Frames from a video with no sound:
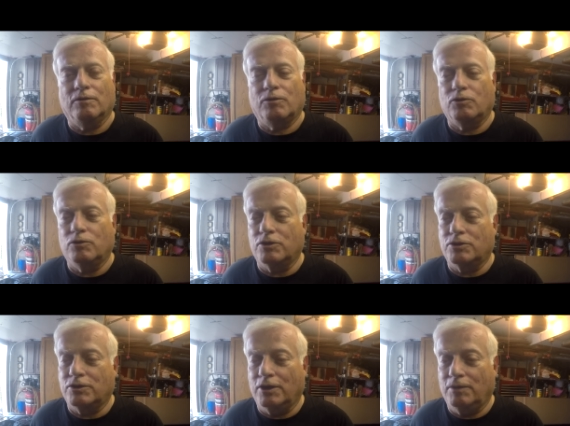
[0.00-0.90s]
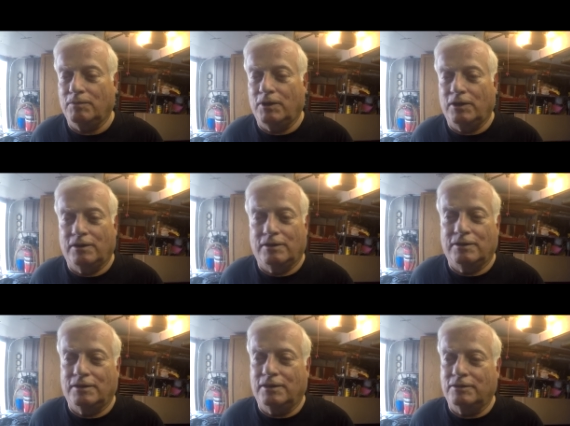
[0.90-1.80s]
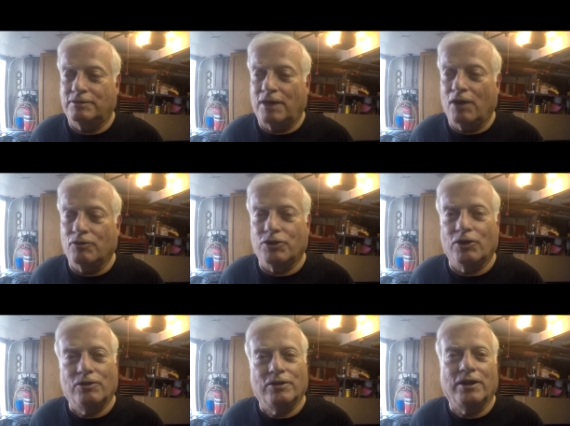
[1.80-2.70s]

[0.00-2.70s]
through this downturn